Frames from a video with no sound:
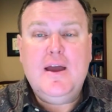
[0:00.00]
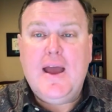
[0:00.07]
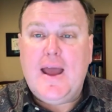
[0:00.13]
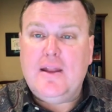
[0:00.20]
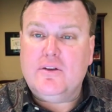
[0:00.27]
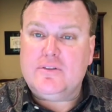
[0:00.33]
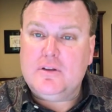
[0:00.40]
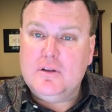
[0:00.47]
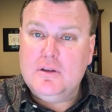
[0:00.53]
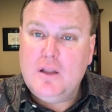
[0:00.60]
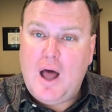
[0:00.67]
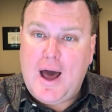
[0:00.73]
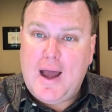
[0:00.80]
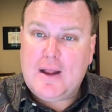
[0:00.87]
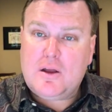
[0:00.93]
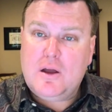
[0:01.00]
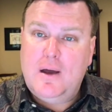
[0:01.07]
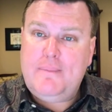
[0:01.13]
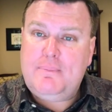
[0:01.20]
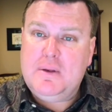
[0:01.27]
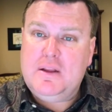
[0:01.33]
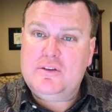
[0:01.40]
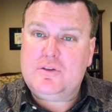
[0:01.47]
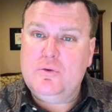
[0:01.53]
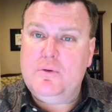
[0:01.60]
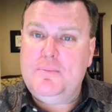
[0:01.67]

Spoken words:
and there's a lot of companies who would